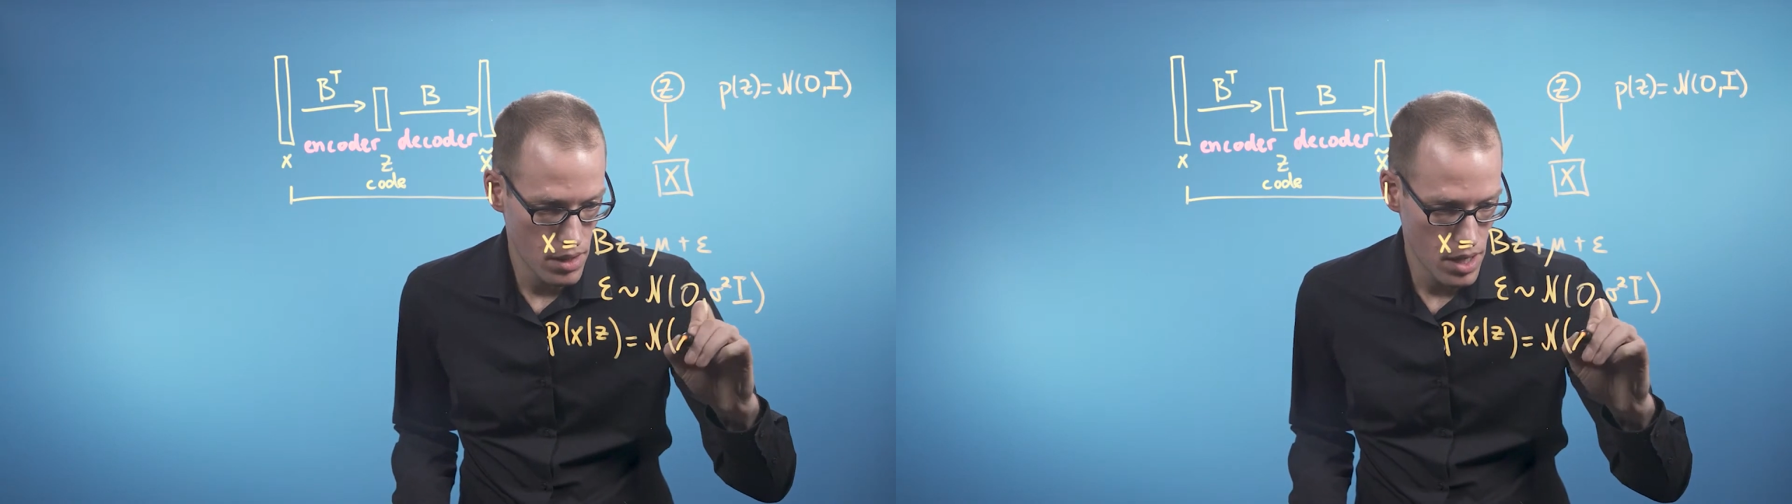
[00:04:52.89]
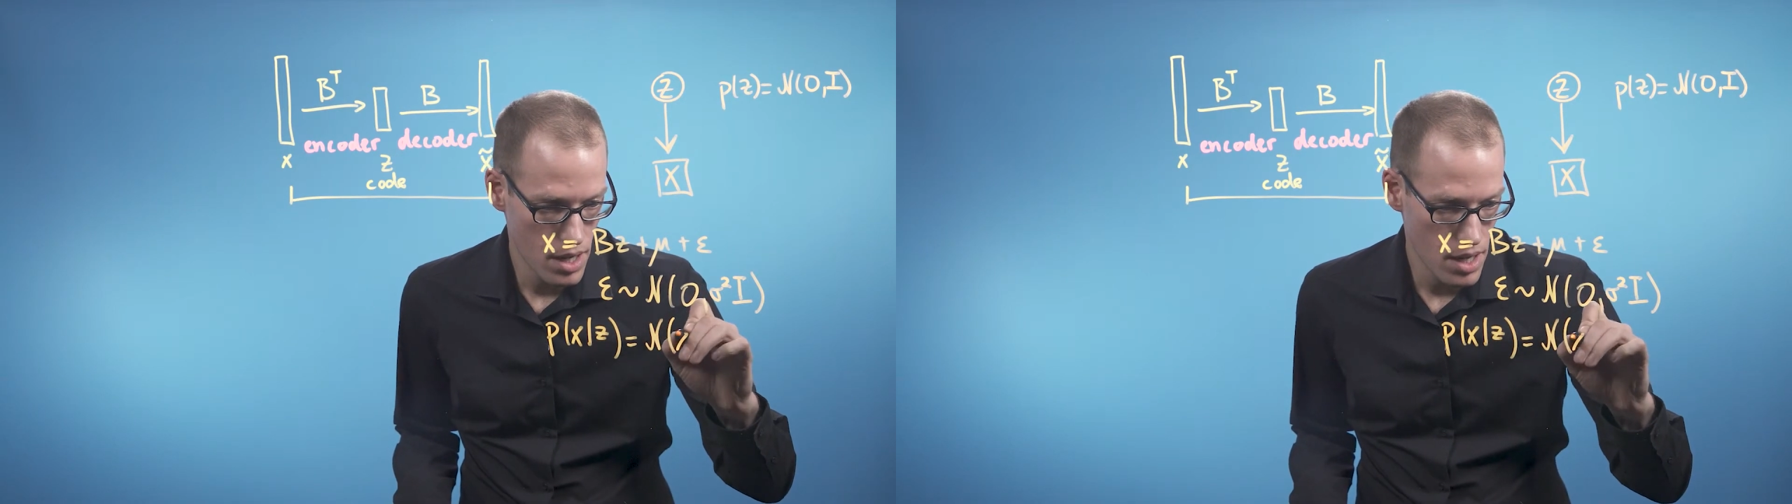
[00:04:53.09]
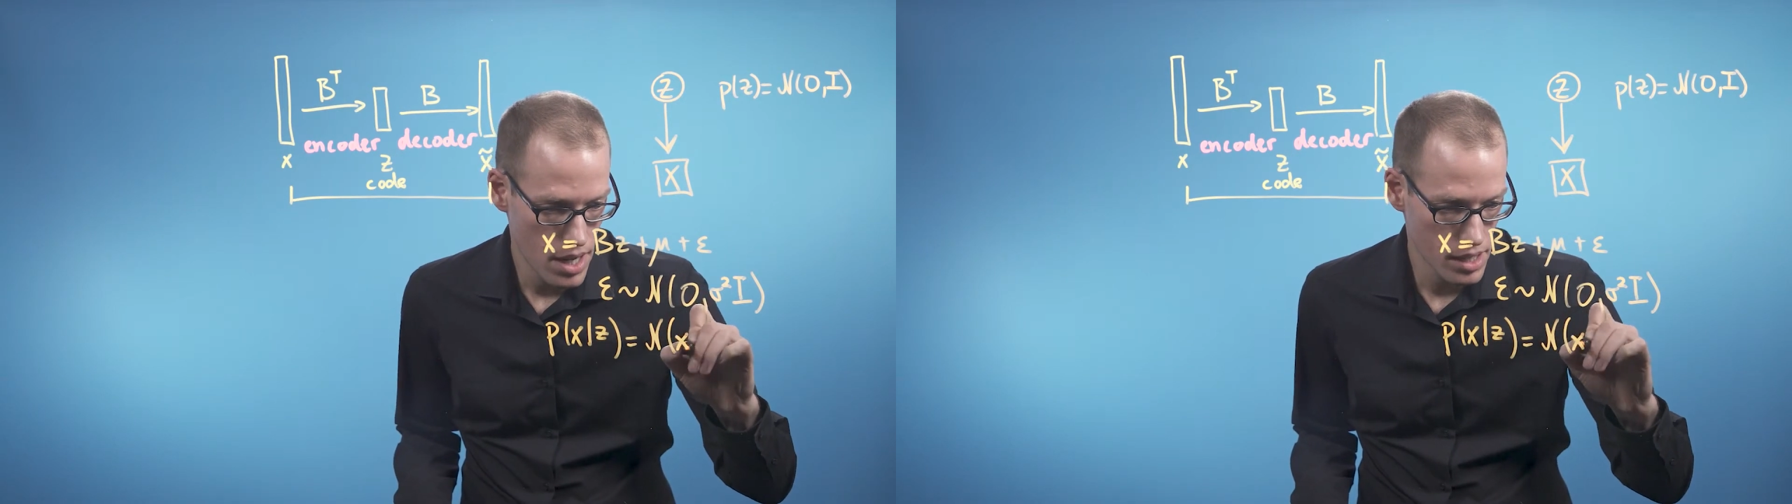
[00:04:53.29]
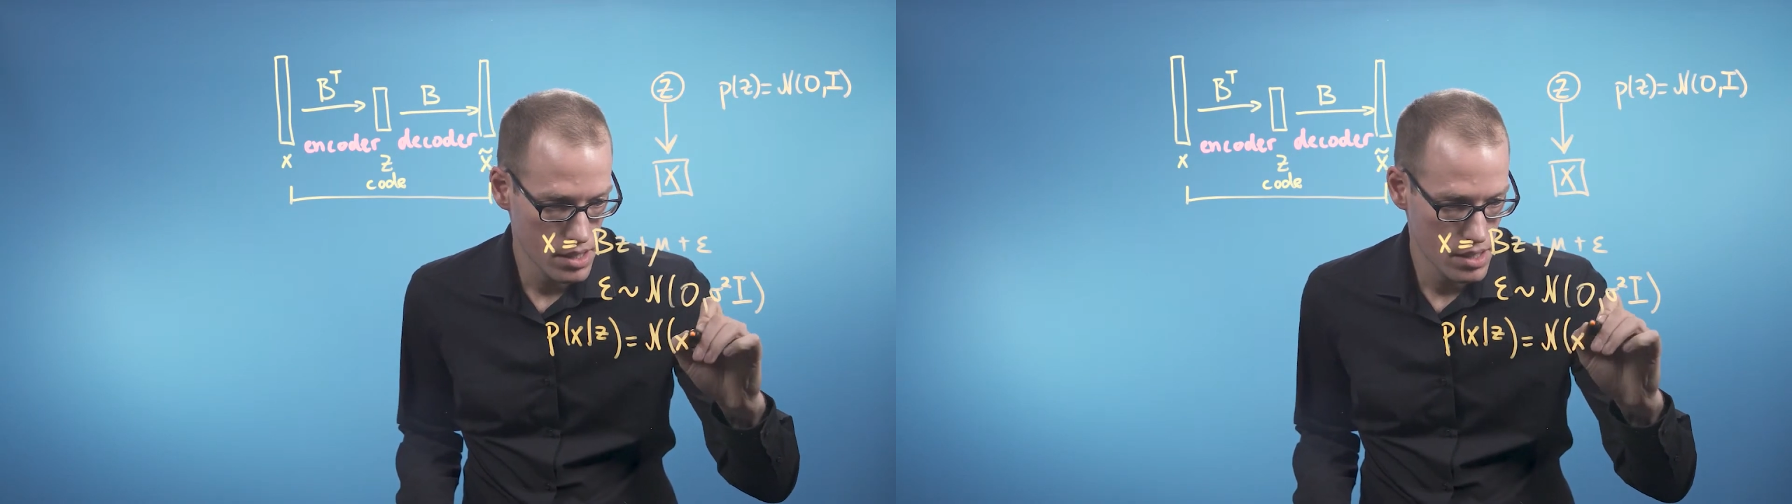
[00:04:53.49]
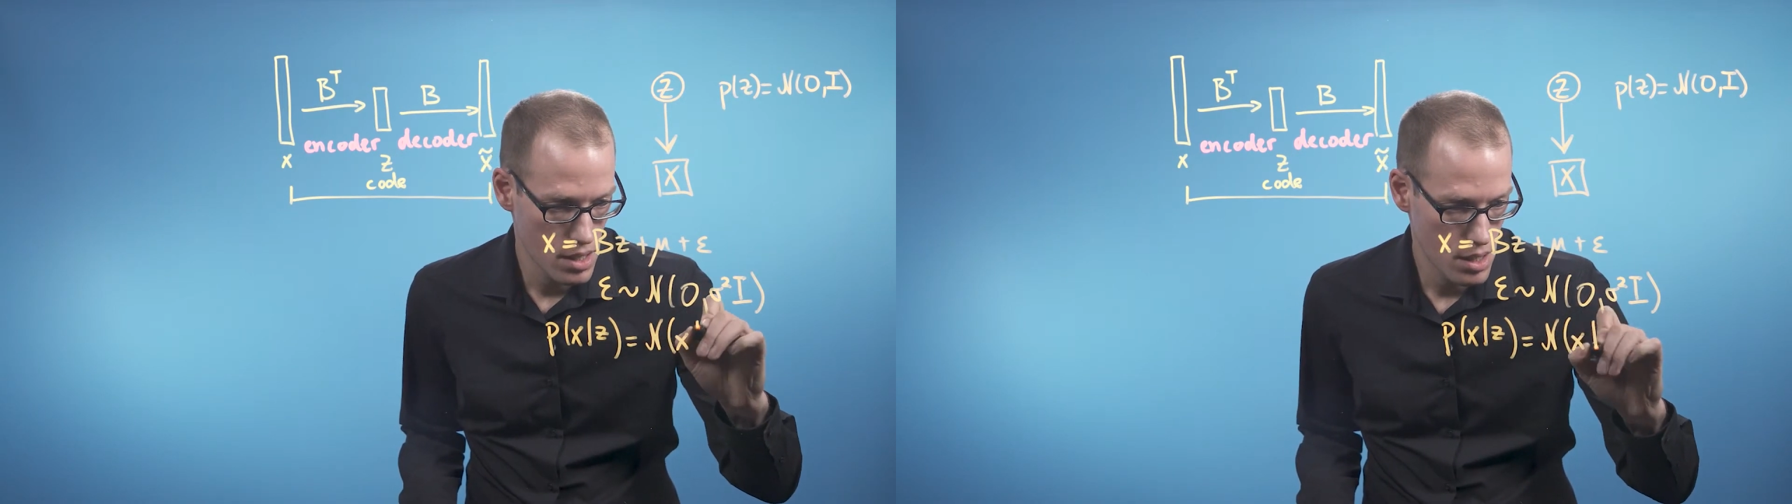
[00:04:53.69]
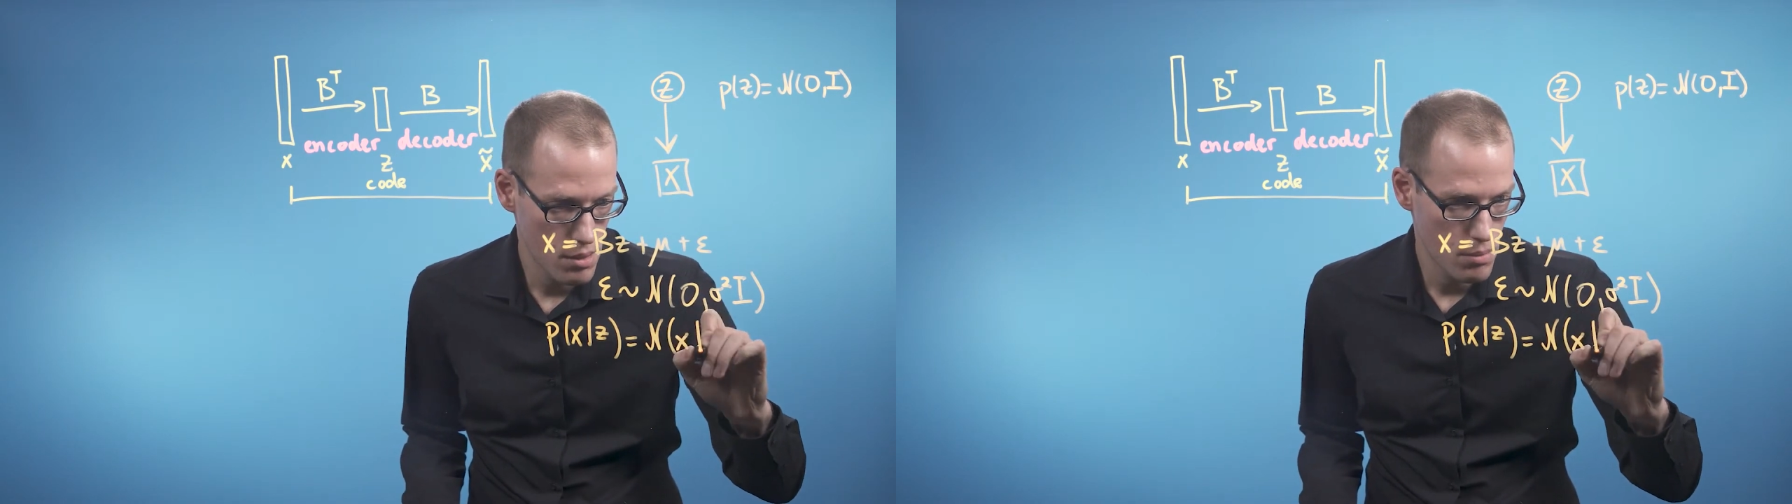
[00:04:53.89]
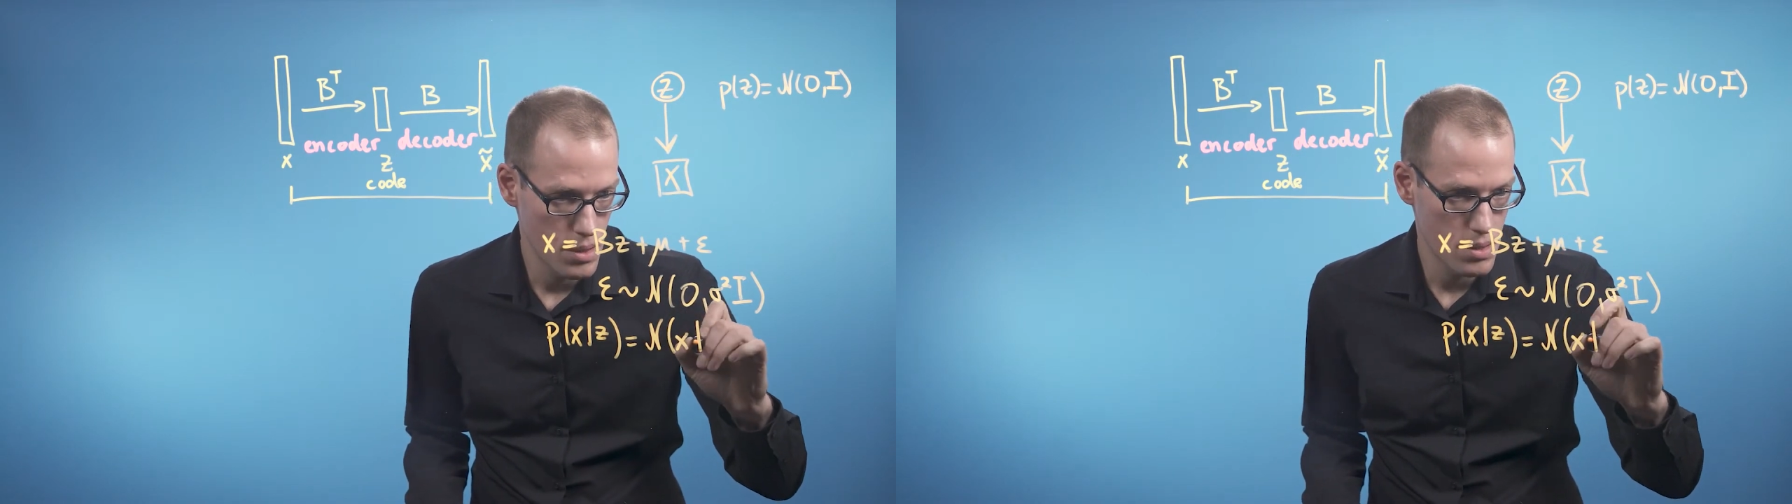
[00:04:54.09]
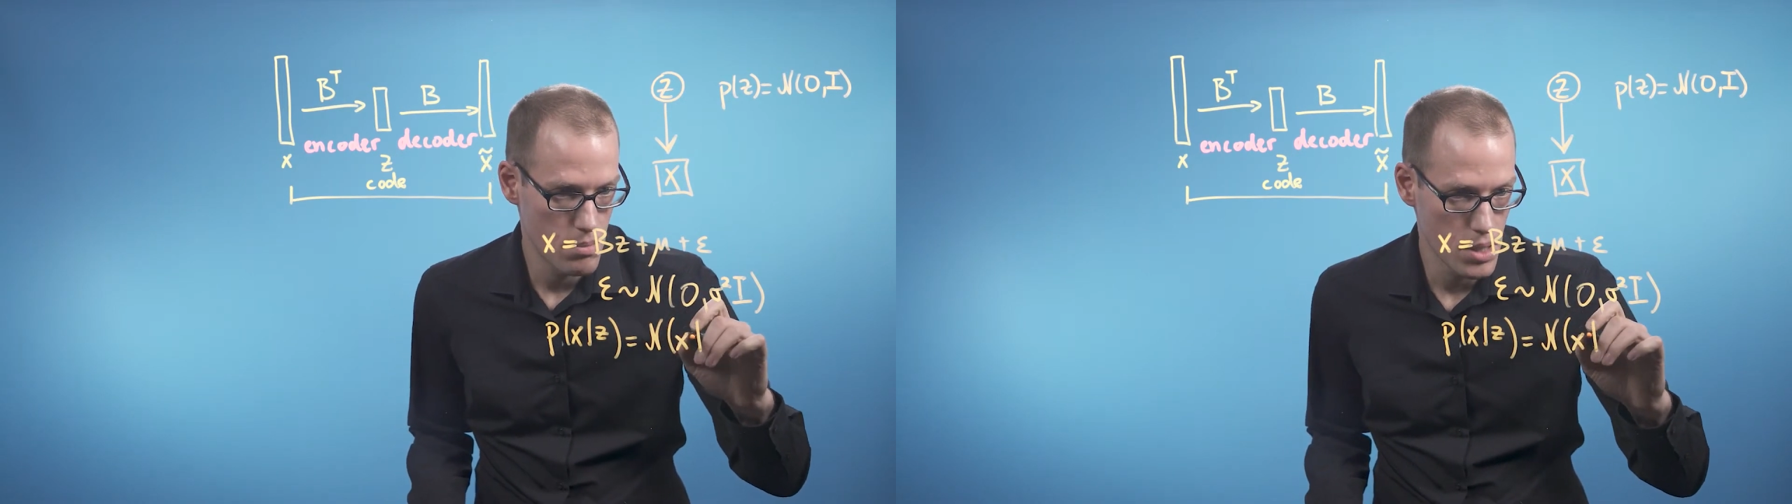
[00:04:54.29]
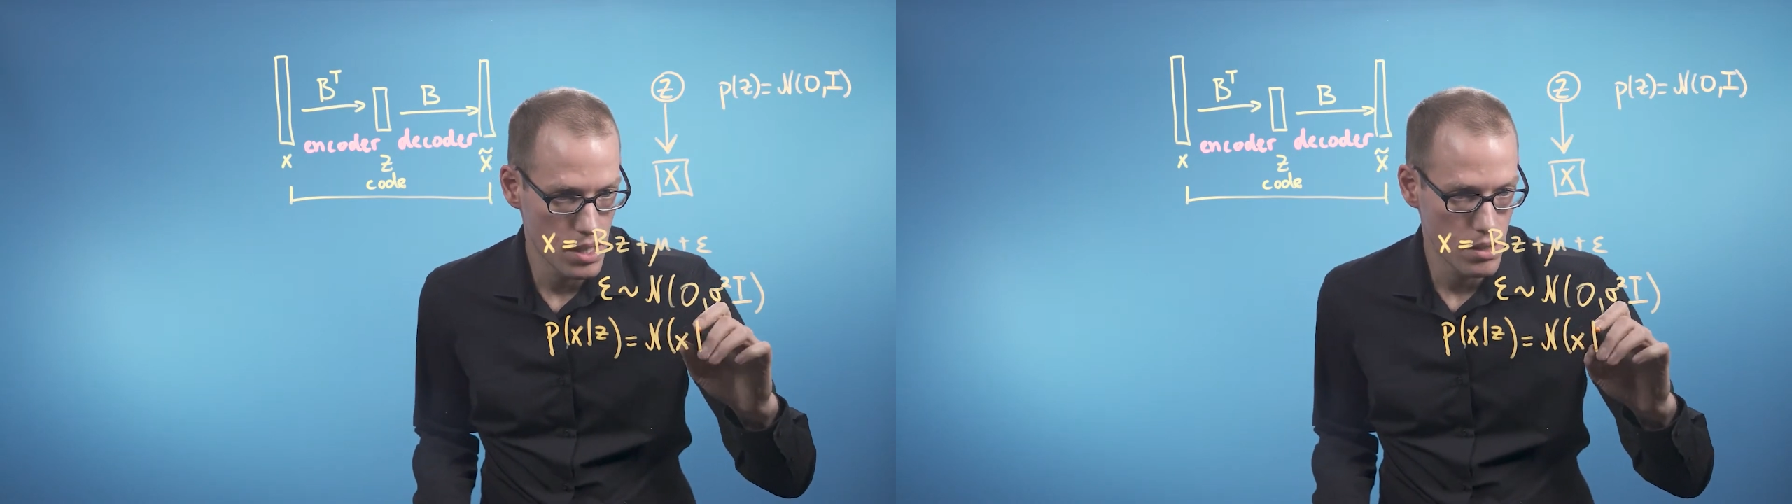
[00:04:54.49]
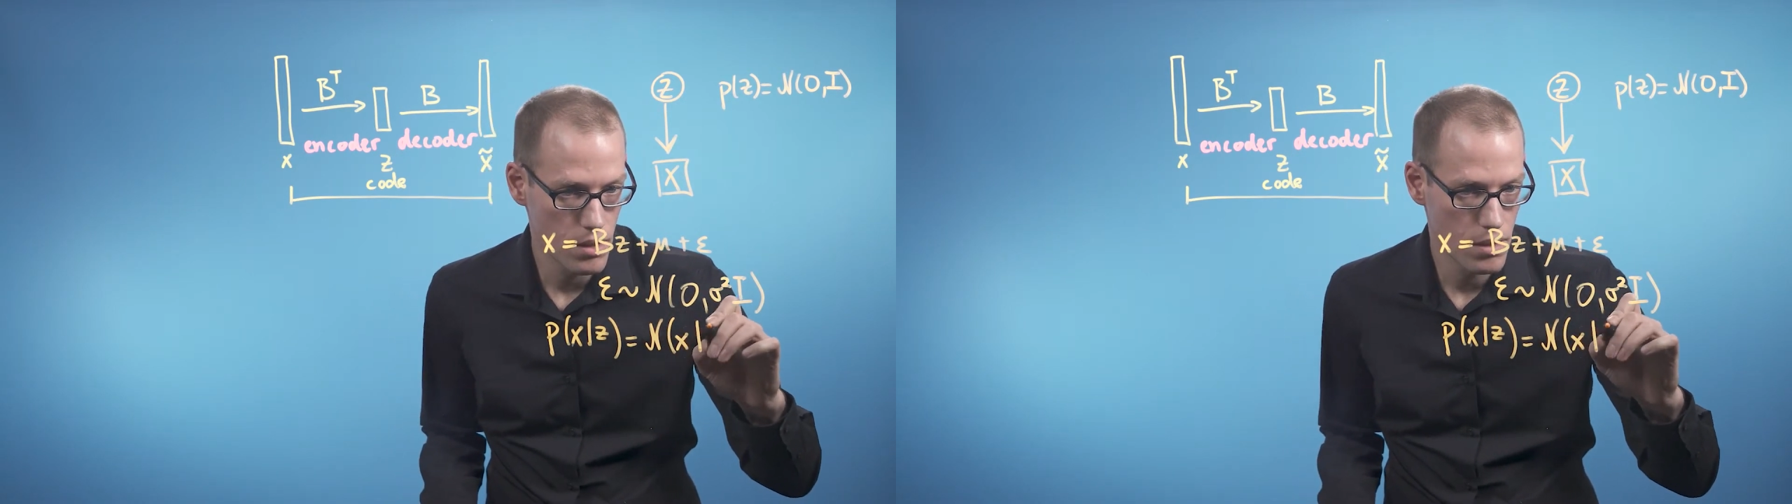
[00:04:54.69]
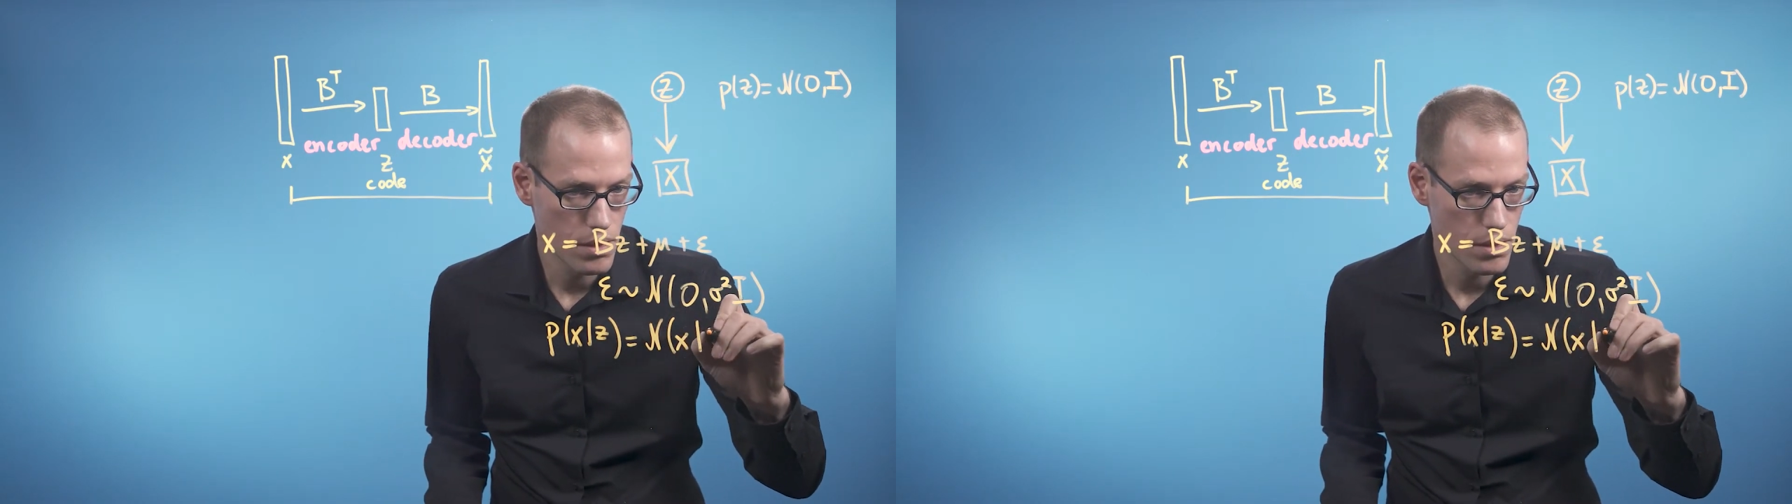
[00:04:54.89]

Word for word: in X with mean